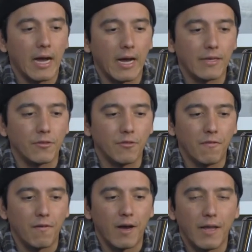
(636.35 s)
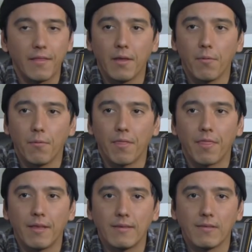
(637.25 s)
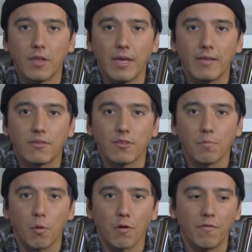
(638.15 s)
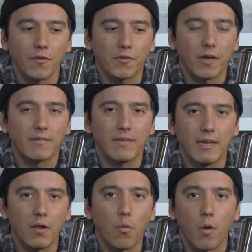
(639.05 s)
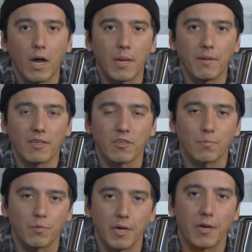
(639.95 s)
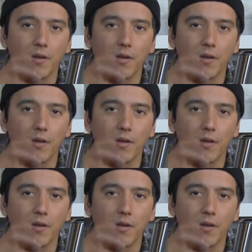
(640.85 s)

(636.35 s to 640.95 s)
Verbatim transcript: I do find that with these legs and this portafilter, I was getting quite a bit of spray.